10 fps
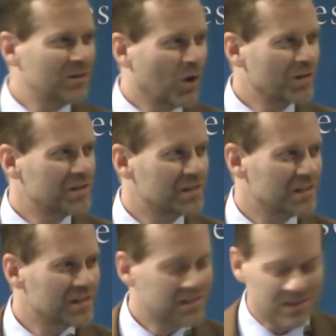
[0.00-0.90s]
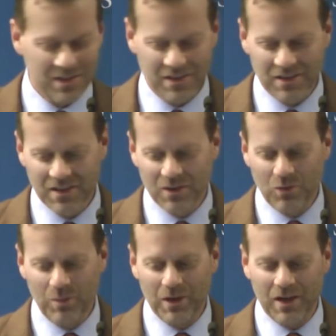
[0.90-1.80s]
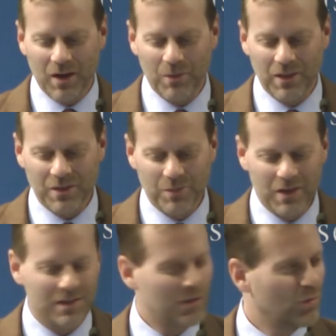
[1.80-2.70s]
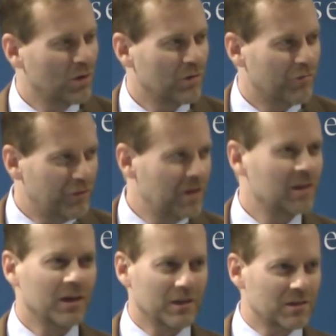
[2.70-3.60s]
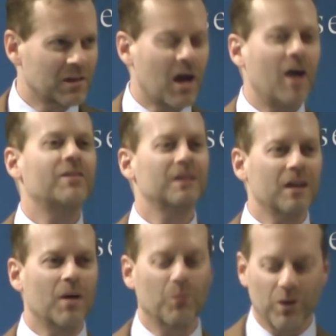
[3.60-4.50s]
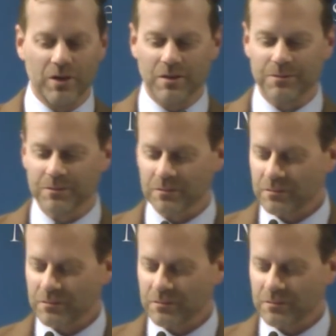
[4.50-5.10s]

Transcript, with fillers: narcissists we become in this PC world of feelings and constant umbrage.